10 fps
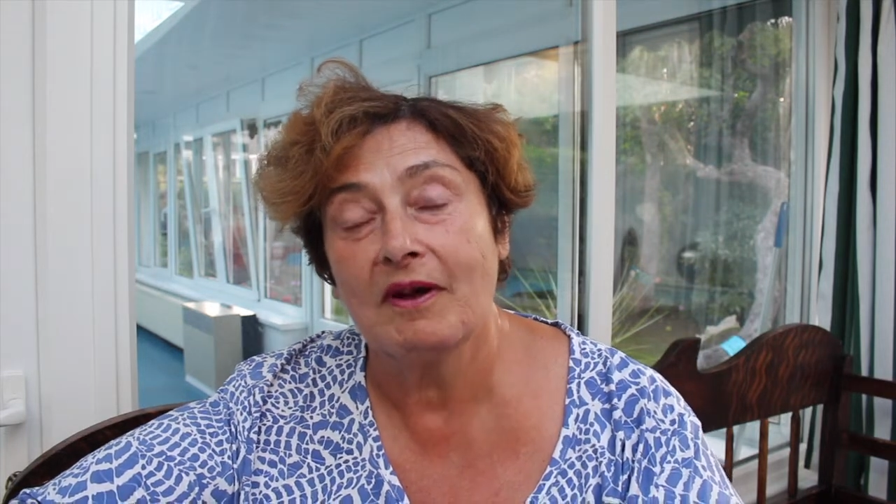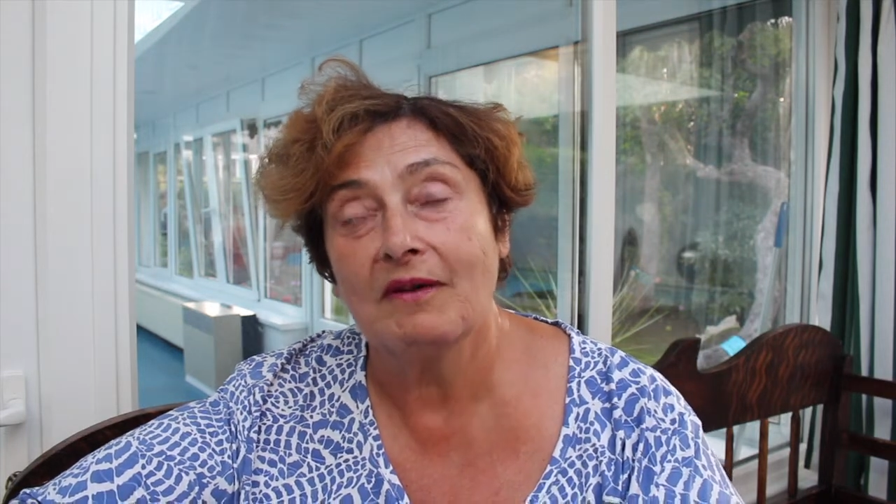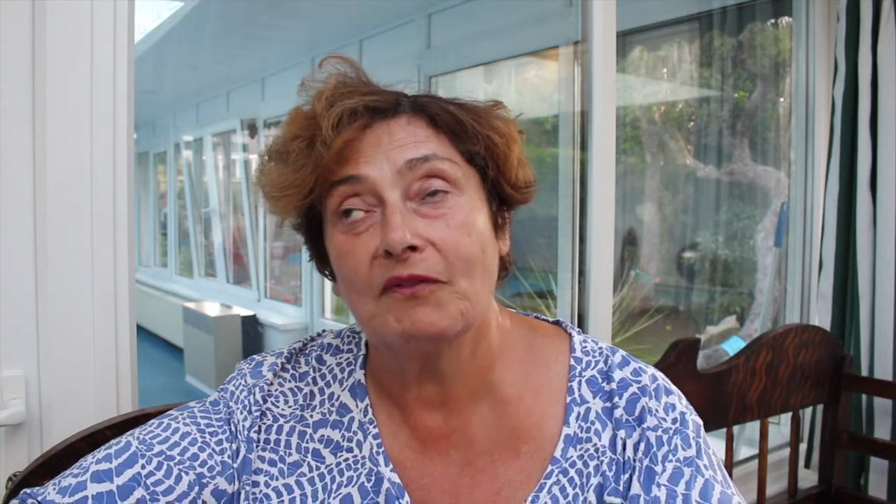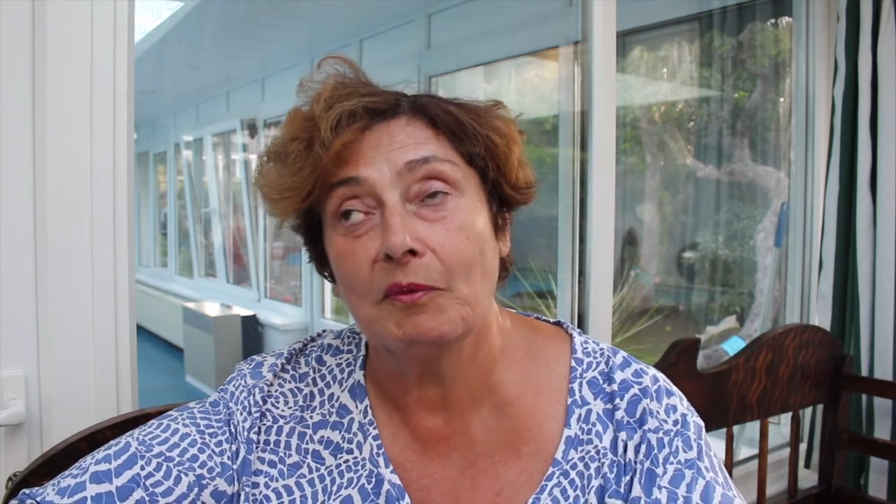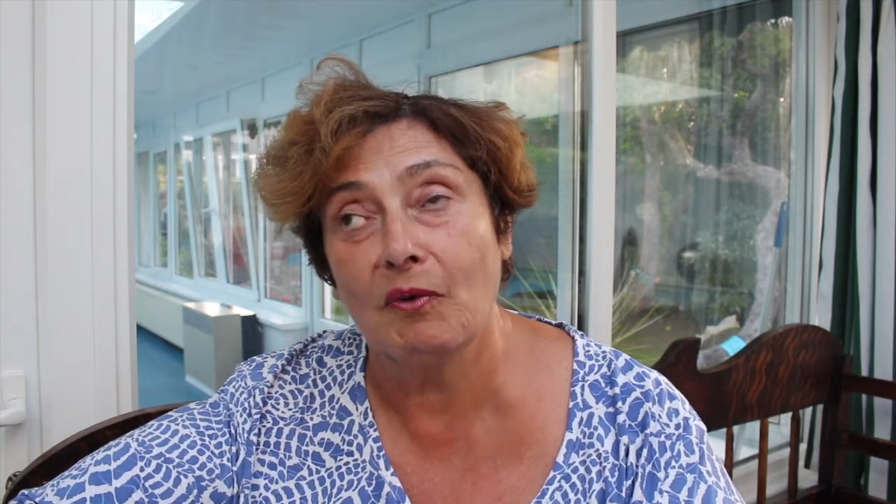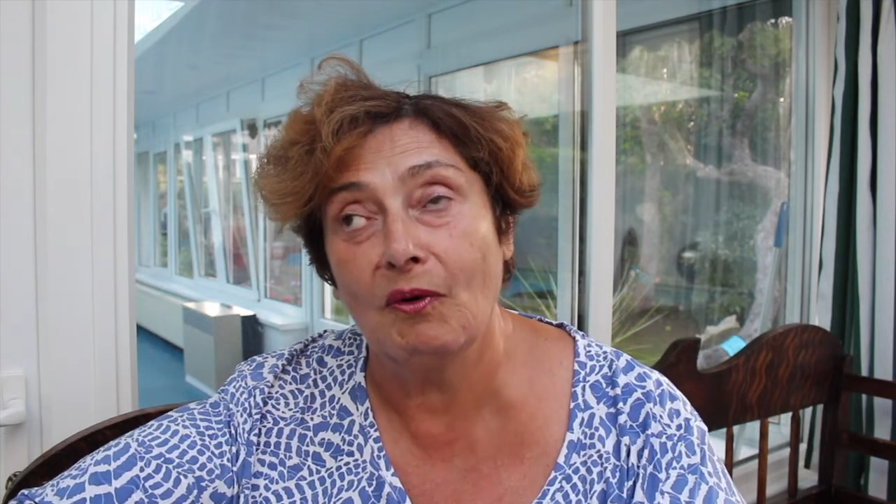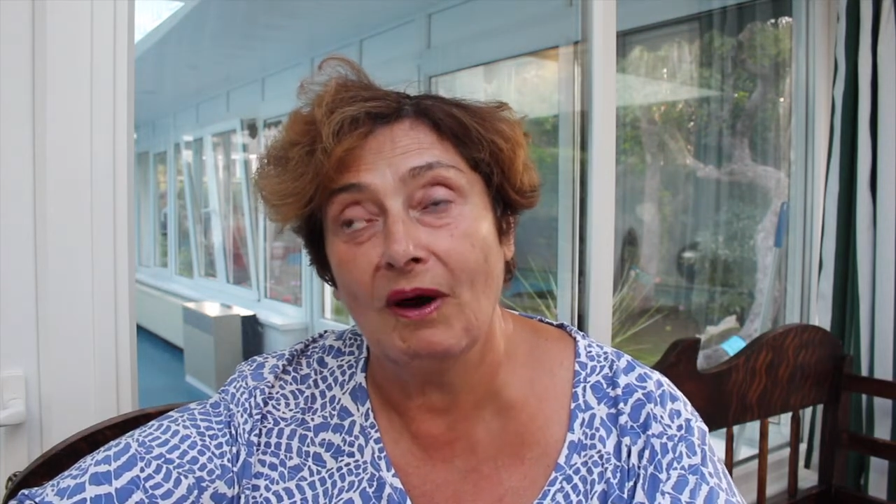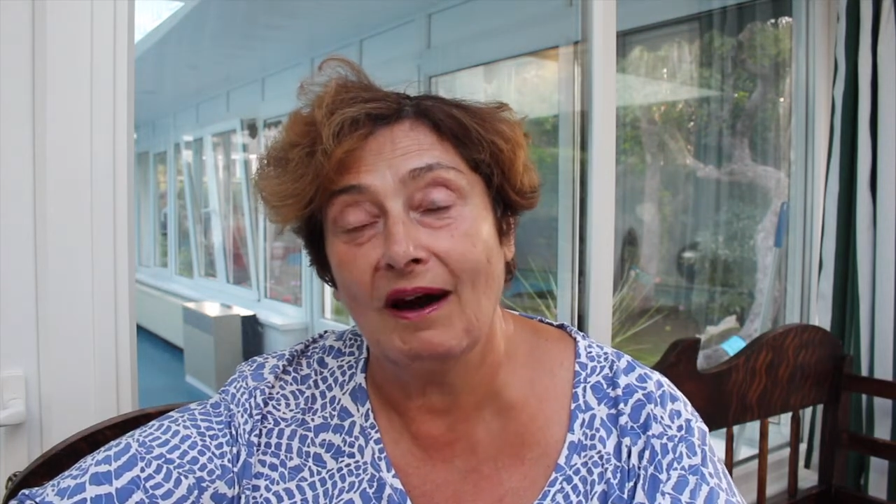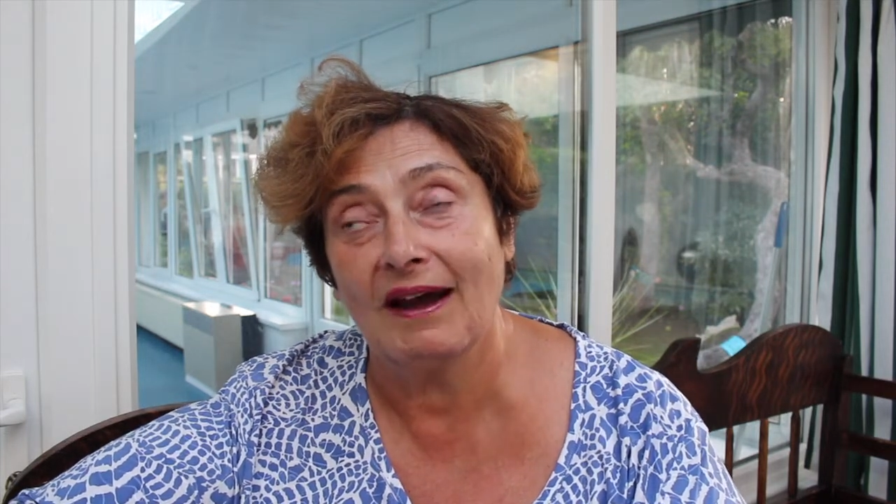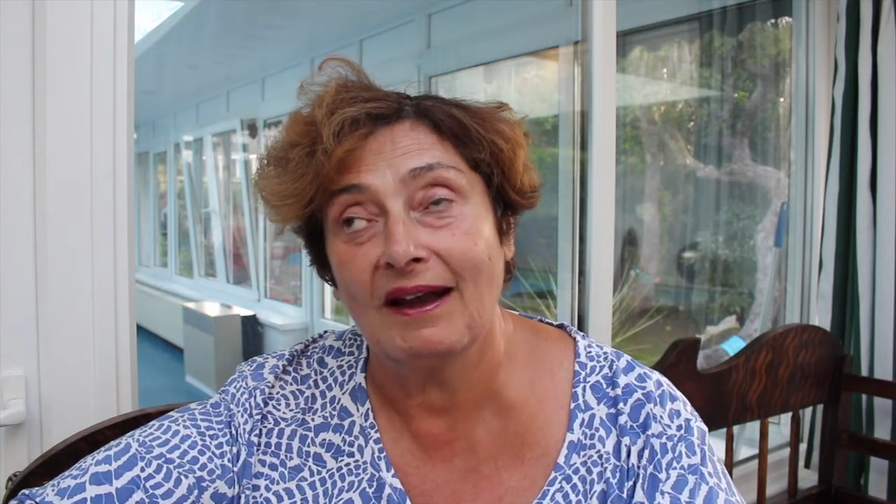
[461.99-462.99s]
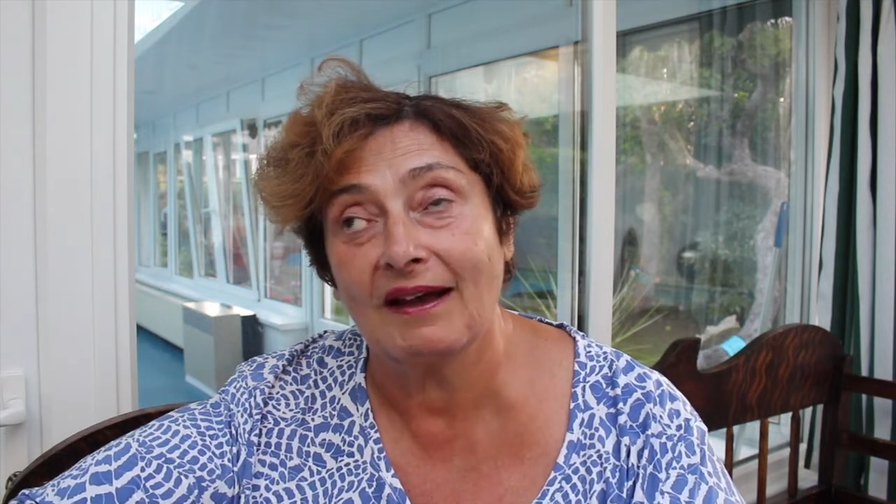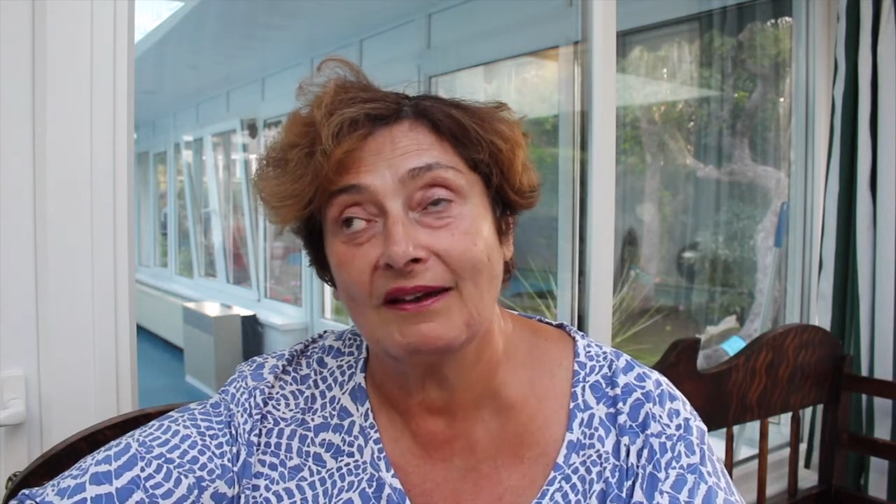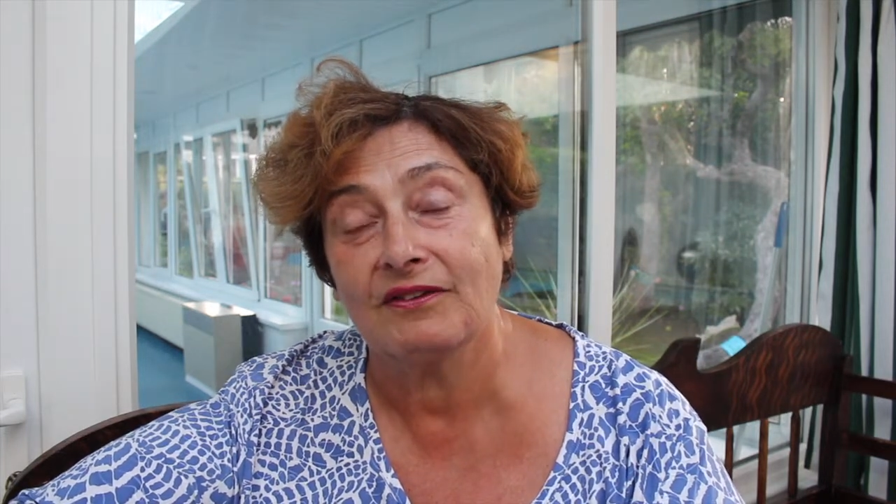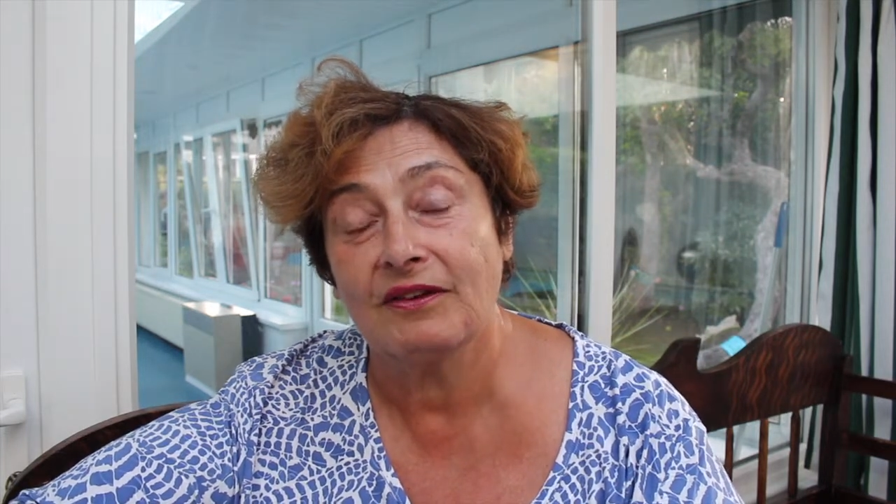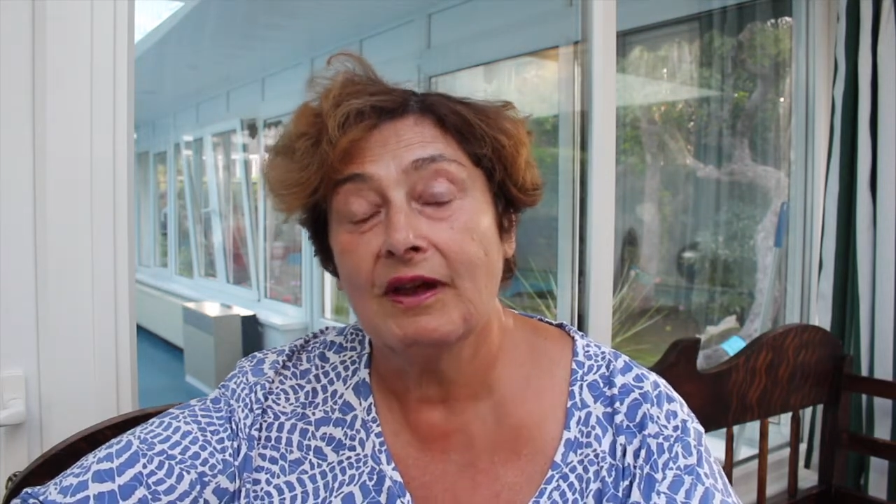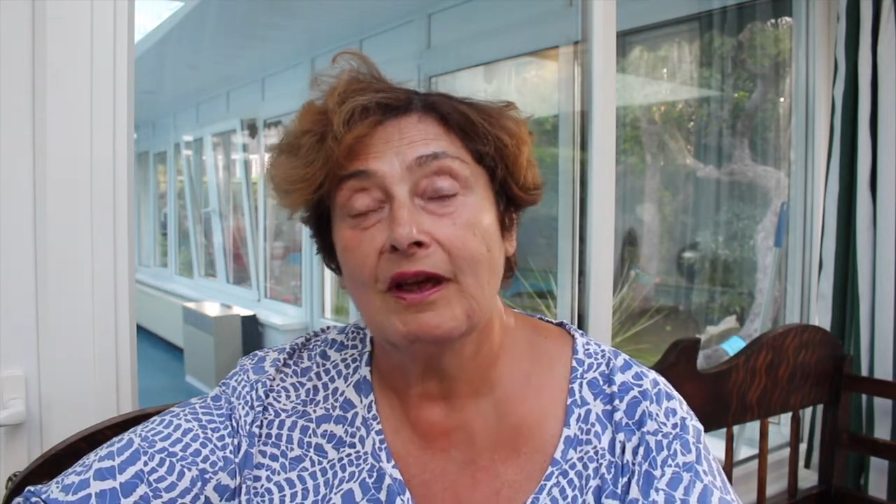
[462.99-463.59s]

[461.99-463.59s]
for more highlights,